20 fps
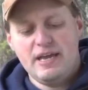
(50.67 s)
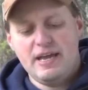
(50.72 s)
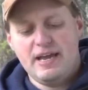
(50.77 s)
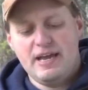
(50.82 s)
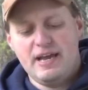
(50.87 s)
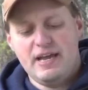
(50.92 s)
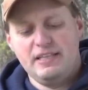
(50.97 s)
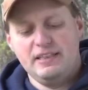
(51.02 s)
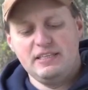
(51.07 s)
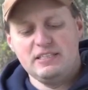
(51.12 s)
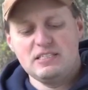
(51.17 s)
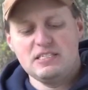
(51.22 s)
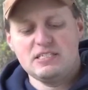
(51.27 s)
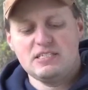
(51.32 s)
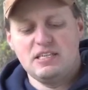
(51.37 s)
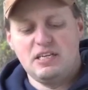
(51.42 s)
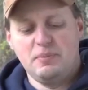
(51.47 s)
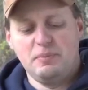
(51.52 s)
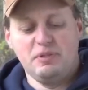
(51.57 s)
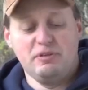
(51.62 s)
and this is
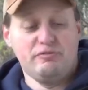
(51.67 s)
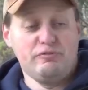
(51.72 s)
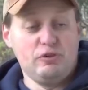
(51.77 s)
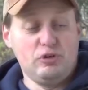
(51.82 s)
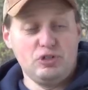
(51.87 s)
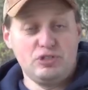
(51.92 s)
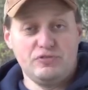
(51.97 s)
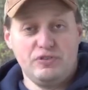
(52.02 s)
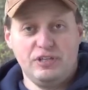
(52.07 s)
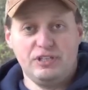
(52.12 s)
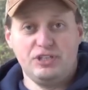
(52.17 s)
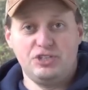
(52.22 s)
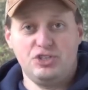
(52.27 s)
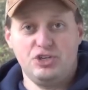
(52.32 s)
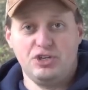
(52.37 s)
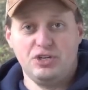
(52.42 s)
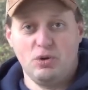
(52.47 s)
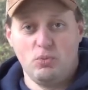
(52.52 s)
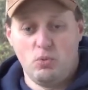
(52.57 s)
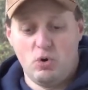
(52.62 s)
going to be the first thing that
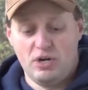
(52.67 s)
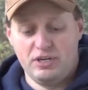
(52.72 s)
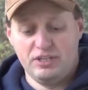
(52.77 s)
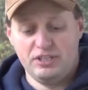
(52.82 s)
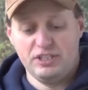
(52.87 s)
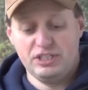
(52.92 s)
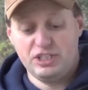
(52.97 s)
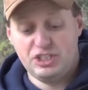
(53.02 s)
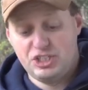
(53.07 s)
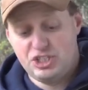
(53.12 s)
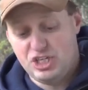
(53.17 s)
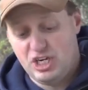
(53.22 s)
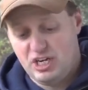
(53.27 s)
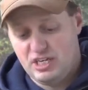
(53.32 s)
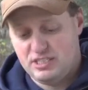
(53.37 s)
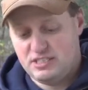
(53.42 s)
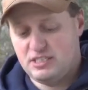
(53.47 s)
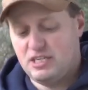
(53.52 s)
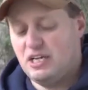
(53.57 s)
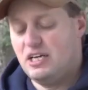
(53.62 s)
you're going to want to
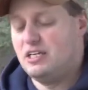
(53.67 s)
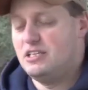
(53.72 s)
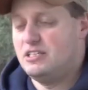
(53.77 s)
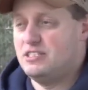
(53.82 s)
adjust.